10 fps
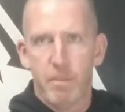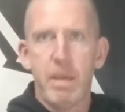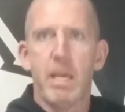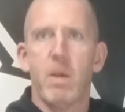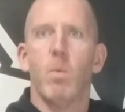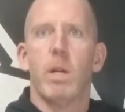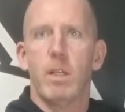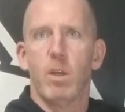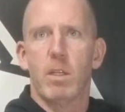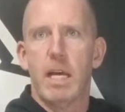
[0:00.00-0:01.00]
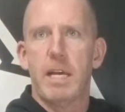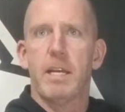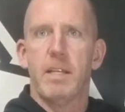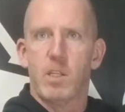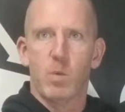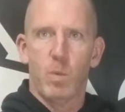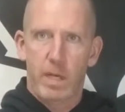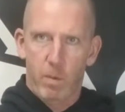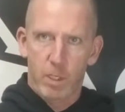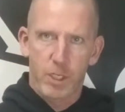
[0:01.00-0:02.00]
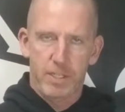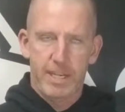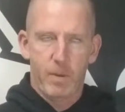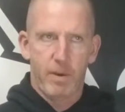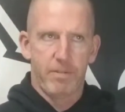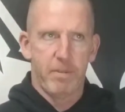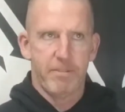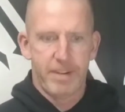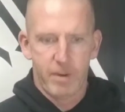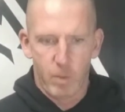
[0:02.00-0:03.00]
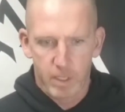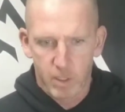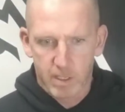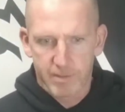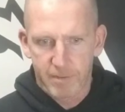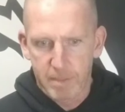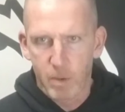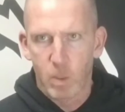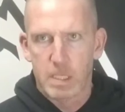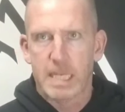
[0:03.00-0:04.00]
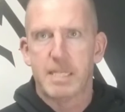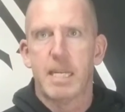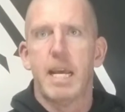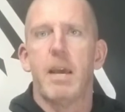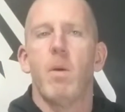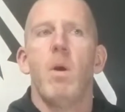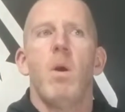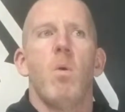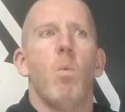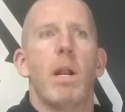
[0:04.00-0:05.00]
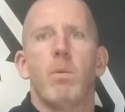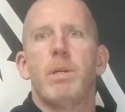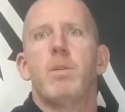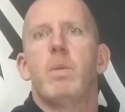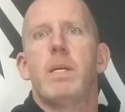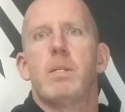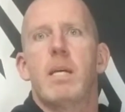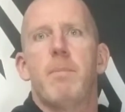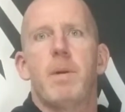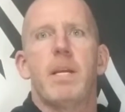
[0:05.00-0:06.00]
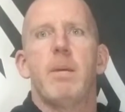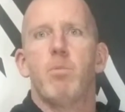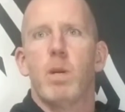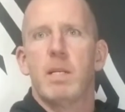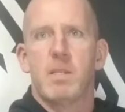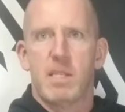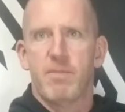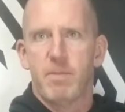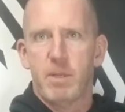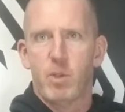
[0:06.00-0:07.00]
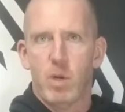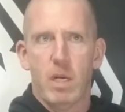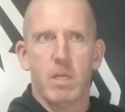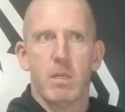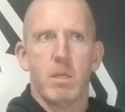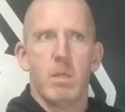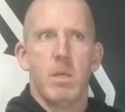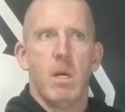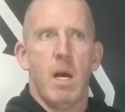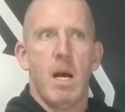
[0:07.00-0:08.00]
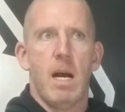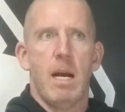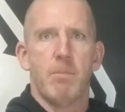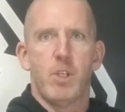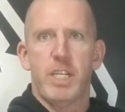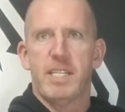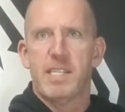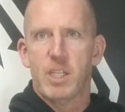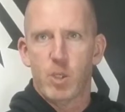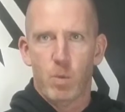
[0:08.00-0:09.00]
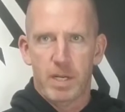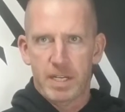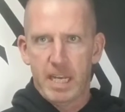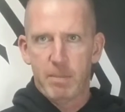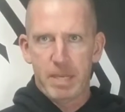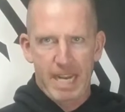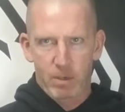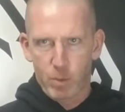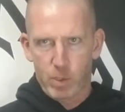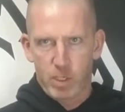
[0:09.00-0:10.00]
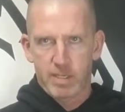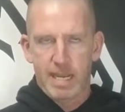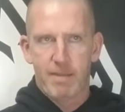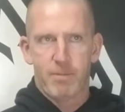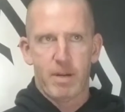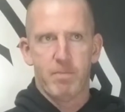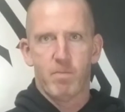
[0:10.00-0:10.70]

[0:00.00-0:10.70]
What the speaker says: me, what it looked like, and this is what I want you to take away from the video, what it looked like for me was, I said, hey, why don't we do this? I'm going to keep running stuff from the truck. She had said she wanted to keep it now to a certain time frame.